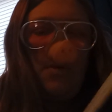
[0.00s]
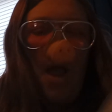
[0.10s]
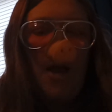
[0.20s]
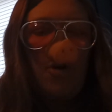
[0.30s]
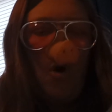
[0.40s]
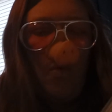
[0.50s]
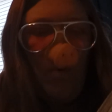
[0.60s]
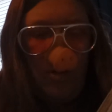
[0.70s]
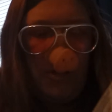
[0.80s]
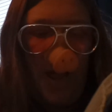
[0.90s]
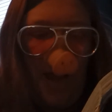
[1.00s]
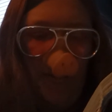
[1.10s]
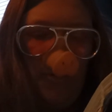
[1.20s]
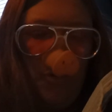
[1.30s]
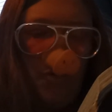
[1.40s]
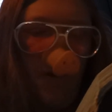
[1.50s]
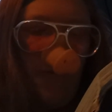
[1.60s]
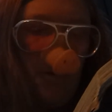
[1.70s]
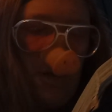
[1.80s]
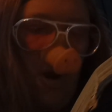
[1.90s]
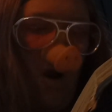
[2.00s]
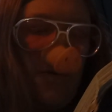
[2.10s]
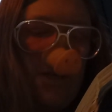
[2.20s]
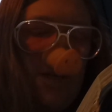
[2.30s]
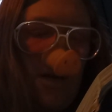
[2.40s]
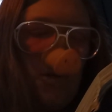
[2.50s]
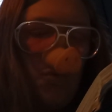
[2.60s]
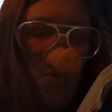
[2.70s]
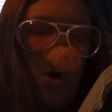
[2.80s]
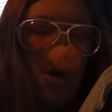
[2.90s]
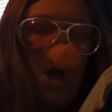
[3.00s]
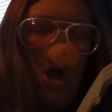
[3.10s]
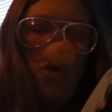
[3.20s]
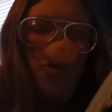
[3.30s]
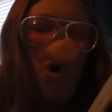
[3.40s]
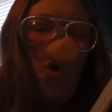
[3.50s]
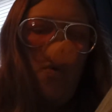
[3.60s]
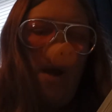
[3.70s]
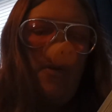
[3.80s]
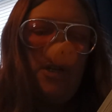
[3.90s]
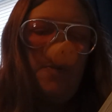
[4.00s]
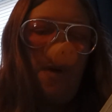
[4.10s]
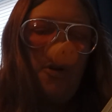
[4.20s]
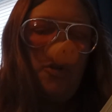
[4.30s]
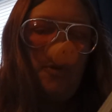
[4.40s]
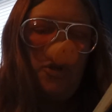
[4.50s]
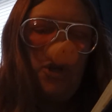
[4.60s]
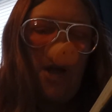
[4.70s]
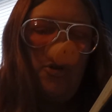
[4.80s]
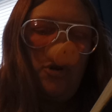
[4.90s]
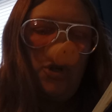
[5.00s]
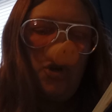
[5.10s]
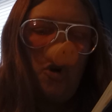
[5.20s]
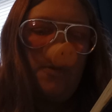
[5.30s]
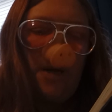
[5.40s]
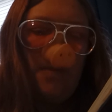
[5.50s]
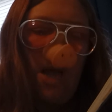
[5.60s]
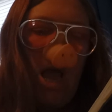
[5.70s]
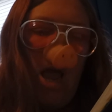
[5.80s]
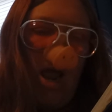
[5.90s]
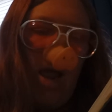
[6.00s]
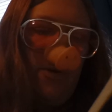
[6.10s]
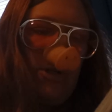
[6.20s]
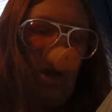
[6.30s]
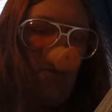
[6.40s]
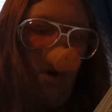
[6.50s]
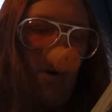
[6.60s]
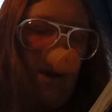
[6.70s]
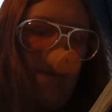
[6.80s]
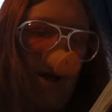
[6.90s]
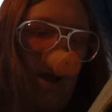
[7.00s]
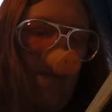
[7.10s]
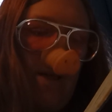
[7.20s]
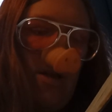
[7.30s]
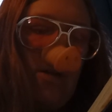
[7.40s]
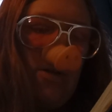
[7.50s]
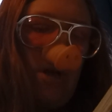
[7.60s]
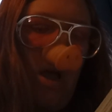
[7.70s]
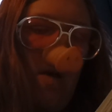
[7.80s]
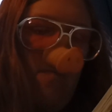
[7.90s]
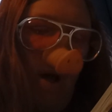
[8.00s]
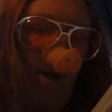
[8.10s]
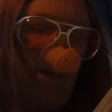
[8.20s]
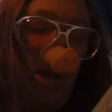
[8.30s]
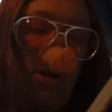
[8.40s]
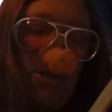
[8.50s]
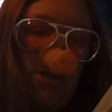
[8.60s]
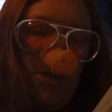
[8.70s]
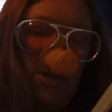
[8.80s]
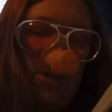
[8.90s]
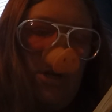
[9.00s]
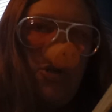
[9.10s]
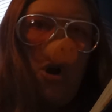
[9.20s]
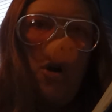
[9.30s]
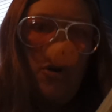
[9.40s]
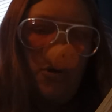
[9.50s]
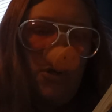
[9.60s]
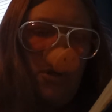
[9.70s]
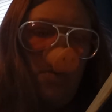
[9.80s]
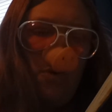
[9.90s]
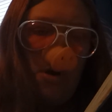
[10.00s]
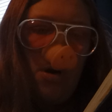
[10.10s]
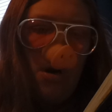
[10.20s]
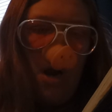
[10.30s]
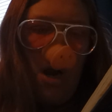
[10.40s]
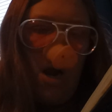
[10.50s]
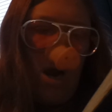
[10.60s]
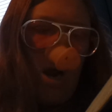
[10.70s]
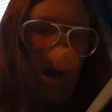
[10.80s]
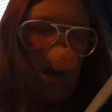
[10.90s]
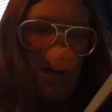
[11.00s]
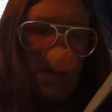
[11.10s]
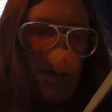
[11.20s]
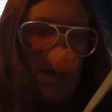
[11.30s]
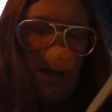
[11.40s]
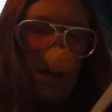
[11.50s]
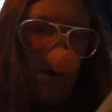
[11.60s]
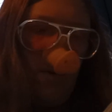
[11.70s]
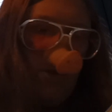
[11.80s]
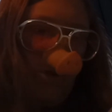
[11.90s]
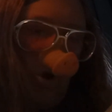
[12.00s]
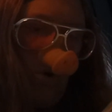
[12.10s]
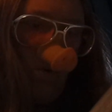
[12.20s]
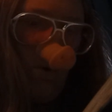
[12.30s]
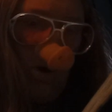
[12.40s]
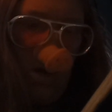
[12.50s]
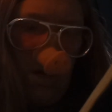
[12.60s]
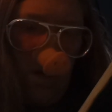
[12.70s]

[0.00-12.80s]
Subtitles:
And no one came to trouble the artist at his work. No irresponsible chatter disturbed him. He was not worried by opinions. By the Ulysses, says Arnold somewhere. There was no